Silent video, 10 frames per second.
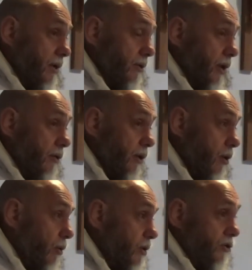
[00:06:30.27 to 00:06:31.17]
they're
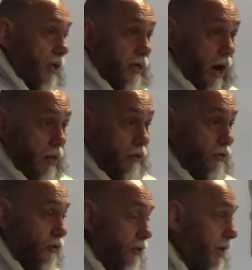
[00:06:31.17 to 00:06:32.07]
going to
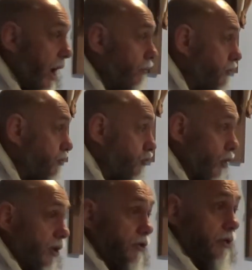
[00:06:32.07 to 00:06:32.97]
psychologists or counselors to
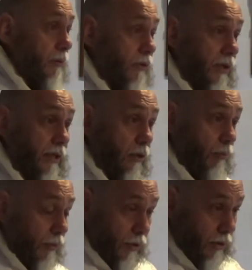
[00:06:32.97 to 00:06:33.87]
try to deal with the
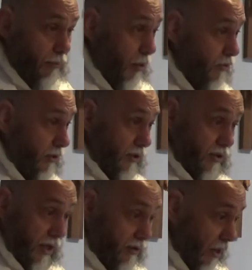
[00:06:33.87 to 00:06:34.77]
guilt, but the only person who can
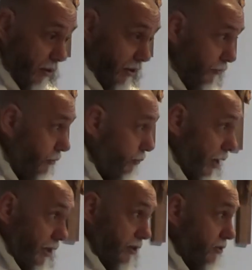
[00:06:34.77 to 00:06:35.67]
take that guilt
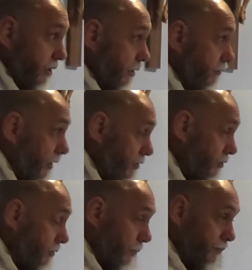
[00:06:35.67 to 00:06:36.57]
away is the
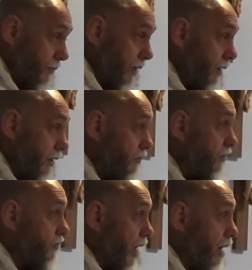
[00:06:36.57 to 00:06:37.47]
confessional, is
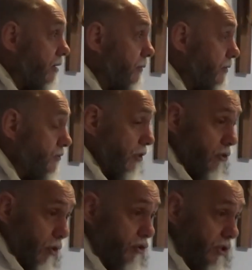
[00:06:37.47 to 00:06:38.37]
the sacrament, is
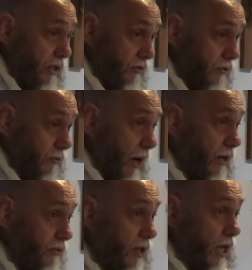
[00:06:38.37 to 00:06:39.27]
our Lord Jesus
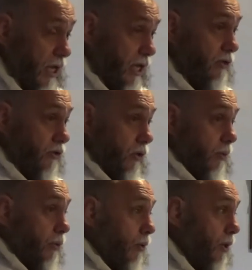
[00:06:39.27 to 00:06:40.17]
Christ. He's the
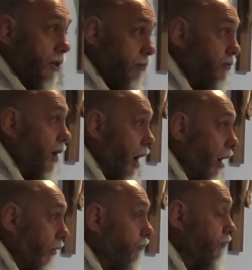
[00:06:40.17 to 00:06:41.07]
only one who can
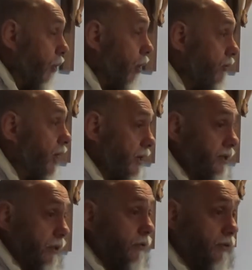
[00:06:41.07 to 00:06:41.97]
absolve all
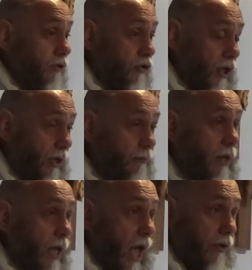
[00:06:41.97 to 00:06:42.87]
that guilt and
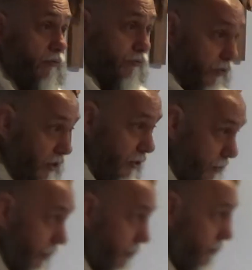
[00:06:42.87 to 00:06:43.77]
shame and free
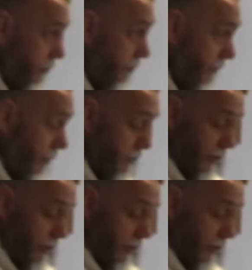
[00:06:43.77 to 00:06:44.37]
the person to be able